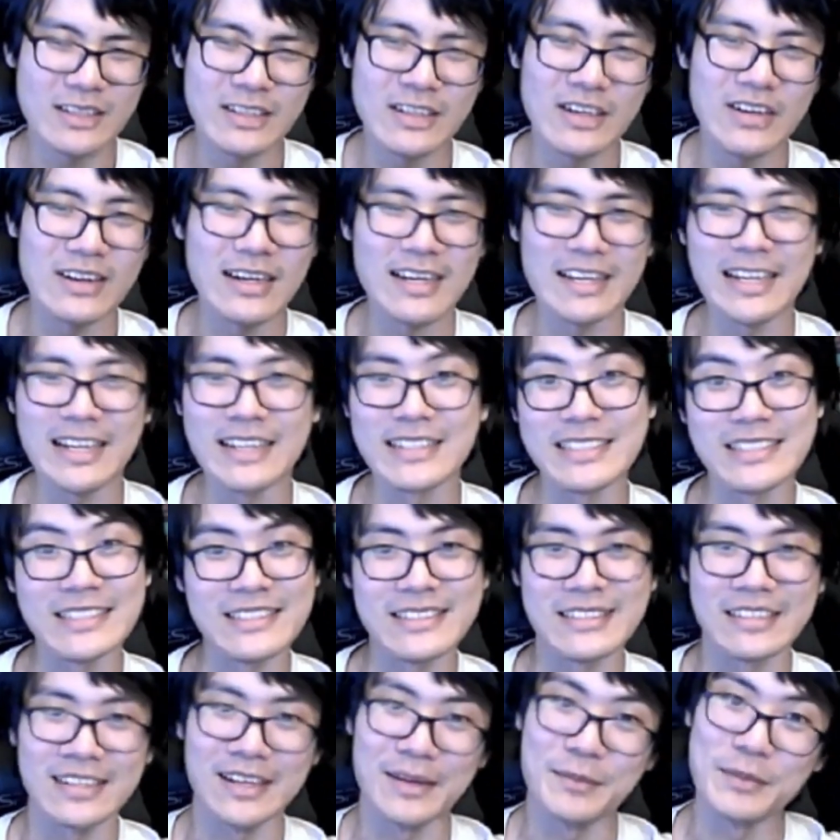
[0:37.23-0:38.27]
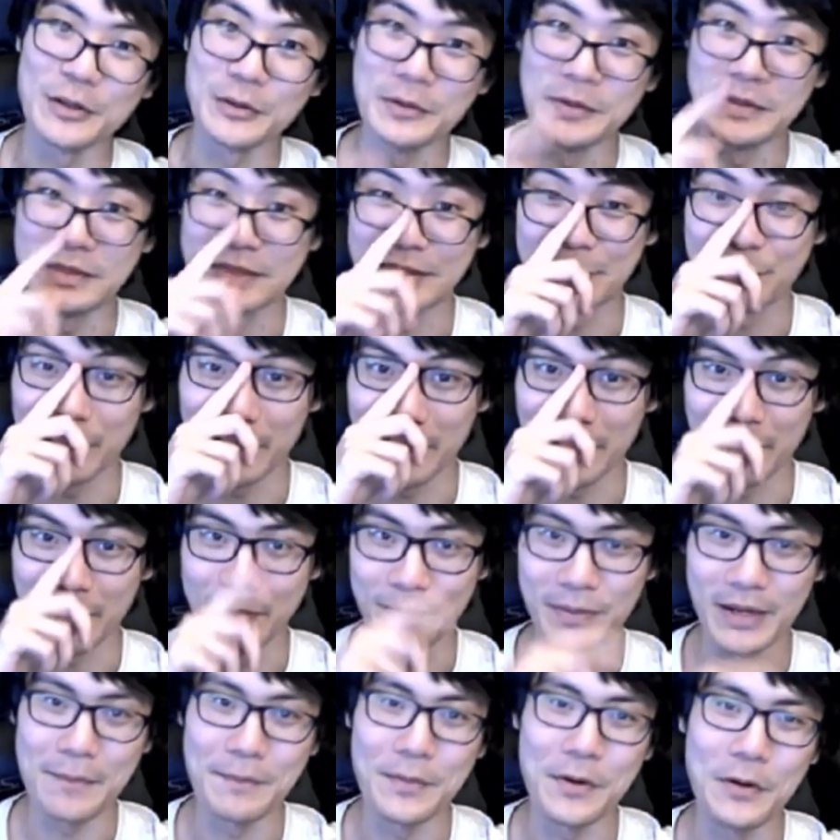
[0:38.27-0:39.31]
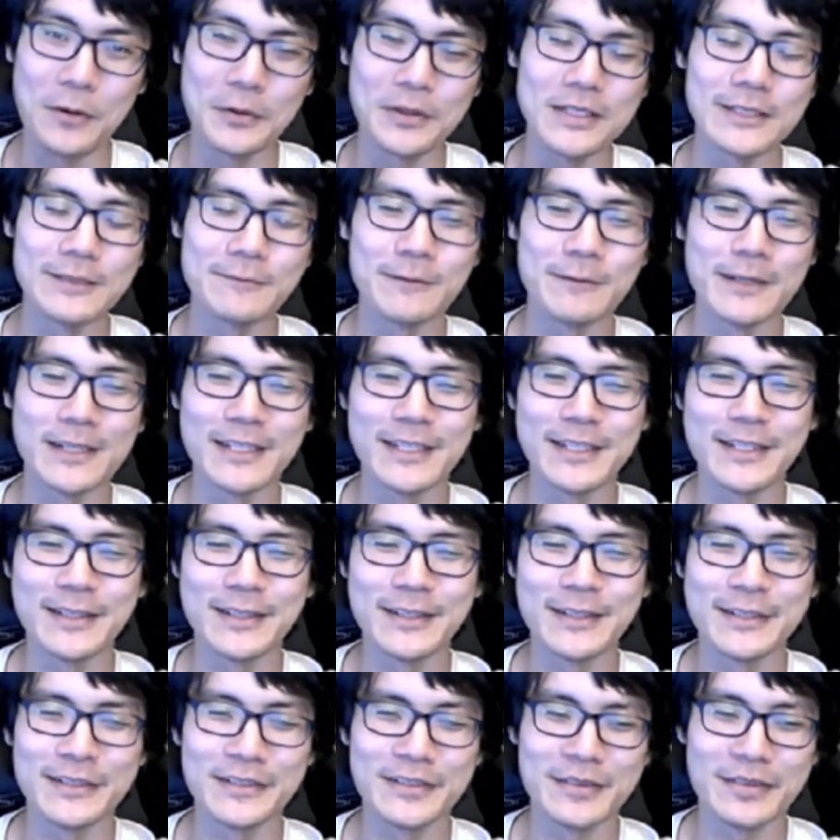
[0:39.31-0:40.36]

I guess a little inspired by Moki's video.